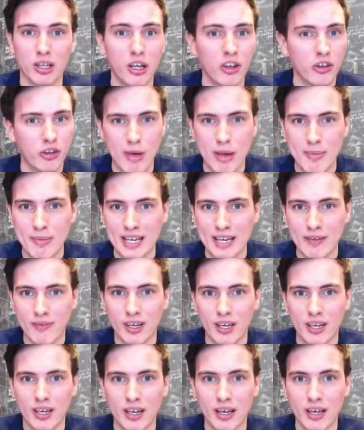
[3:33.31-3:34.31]
so maybe
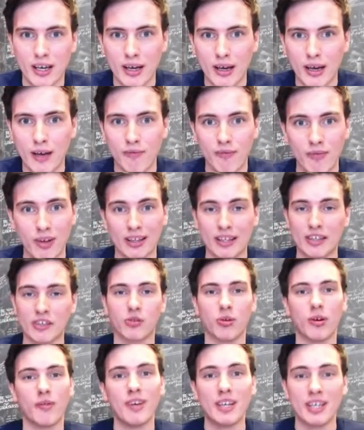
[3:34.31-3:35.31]
giving a link
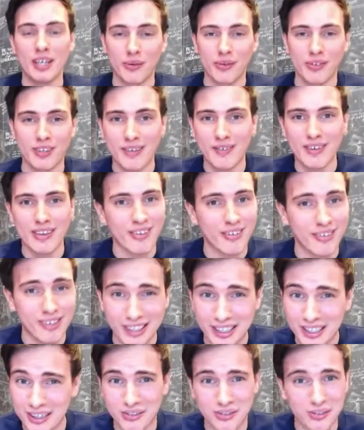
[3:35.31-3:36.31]
to a video series or a
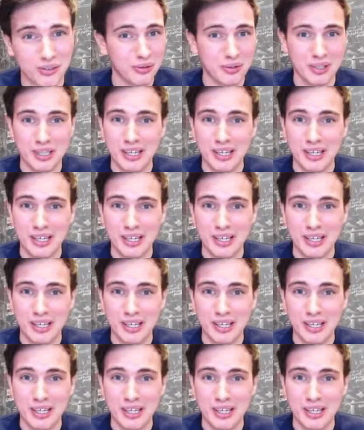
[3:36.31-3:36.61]
link to